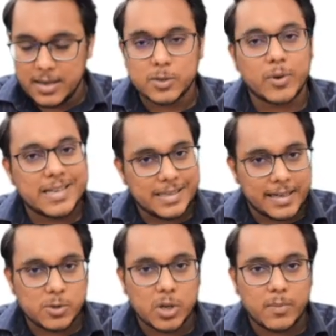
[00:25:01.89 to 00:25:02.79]
So guys, that
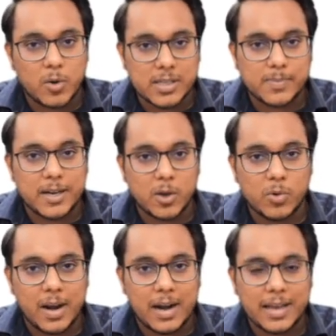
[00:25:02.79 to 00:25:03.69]
is all about this
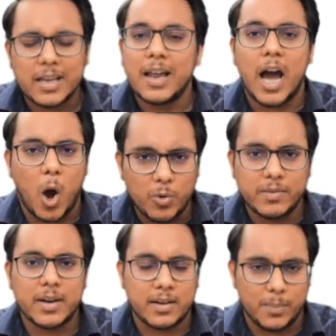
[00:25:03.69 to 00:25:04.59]
particular article.
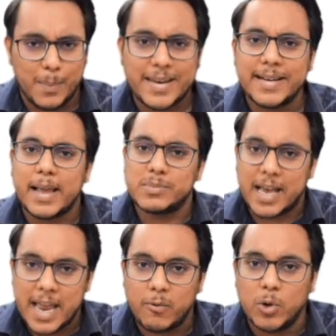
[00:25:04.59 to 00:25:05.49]
However, many times
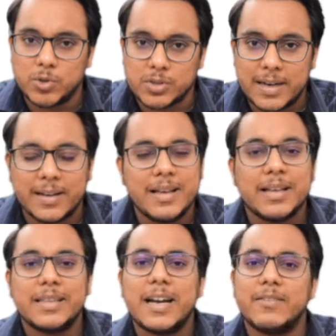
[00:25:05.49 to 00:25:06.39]
I have also said
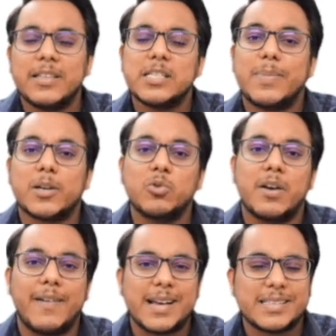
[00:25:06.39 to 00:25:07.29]
that with respect to the
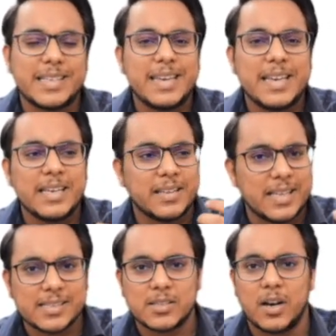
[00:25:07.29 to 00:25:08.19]
vaccine,
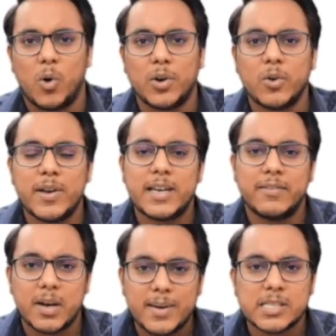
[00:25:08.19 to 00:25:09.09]
this ongoing
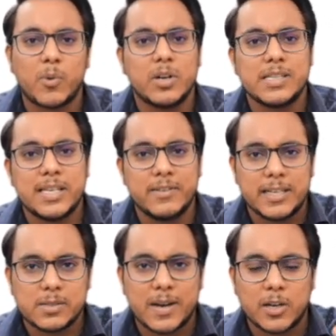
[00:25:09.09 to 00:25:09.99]
government's policy with
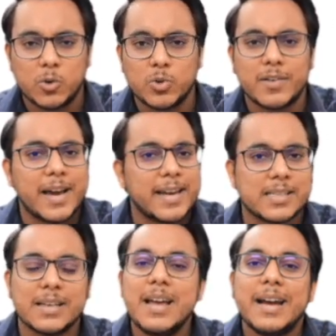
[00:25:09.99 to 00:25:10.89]
respect to the
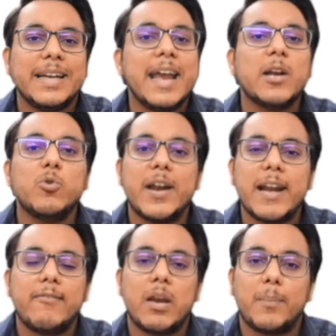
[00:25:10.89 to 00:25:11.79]
virus, day-to-day
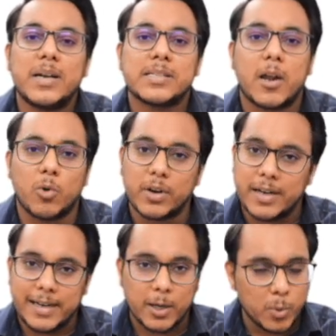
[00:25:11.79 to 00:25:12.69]
developments are not
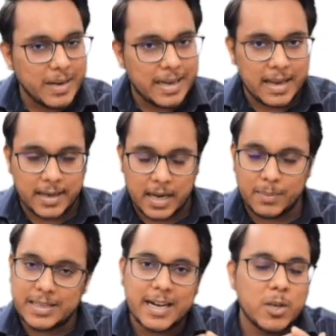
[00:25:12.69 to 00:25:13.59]
needed to be taken up,
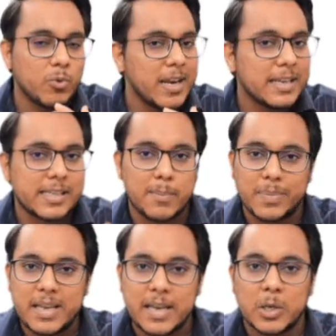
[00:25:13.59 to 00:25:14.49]
that you can
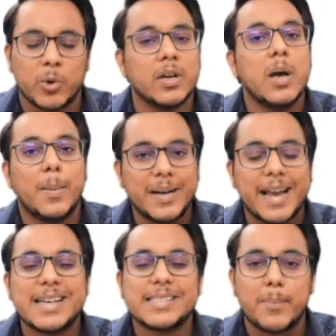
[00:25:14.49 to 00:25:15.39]
simply ignore. But
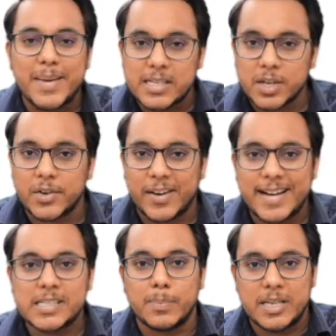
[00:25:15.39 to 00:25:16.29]
guys, the major
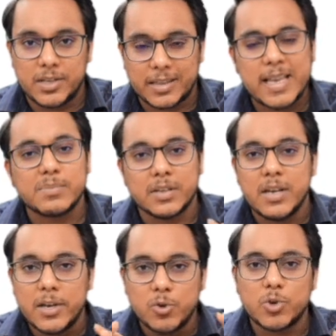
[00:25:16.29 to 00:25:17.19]
trends, major things
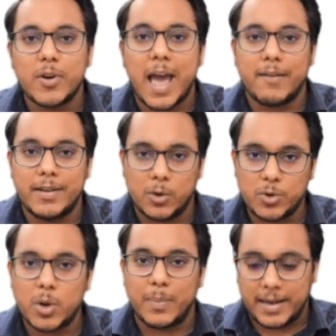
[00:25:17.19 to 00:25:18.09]
you should have into
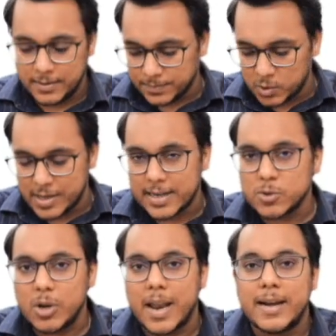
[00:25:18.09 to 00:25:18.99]
your mind. So that is
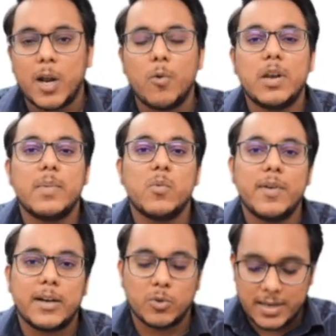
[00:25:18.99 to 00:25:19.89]
all. And now we'll be
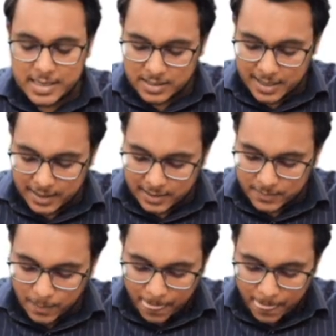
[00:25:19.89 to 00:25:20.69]
moving to the next article.